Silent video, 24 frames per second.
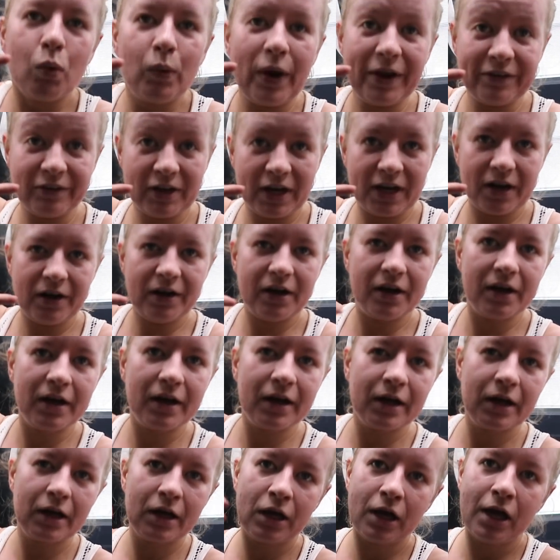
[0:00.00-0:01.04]
One round
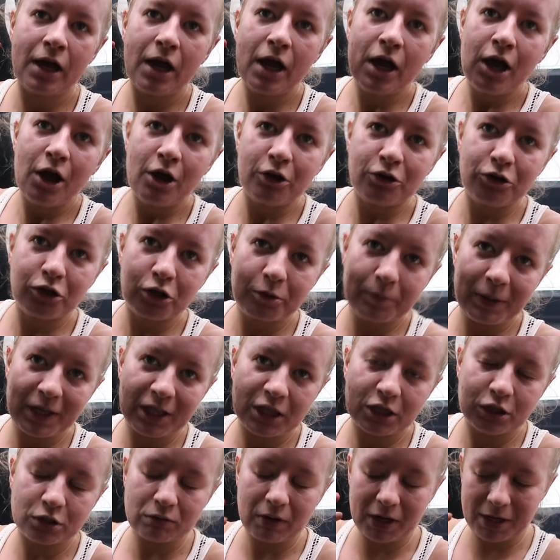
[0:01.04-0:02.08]
took me
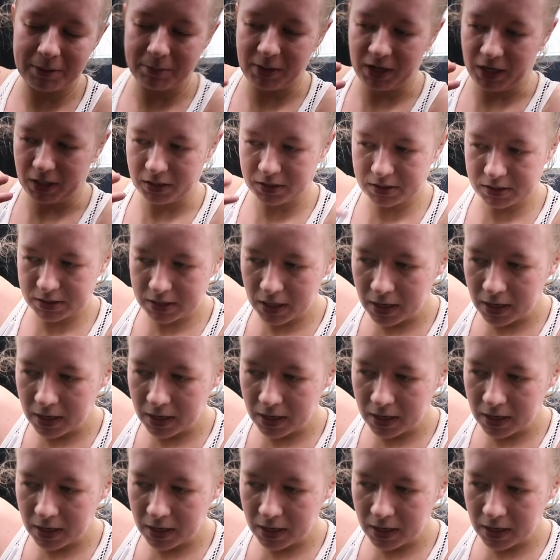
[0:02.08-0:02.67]
3 minutes.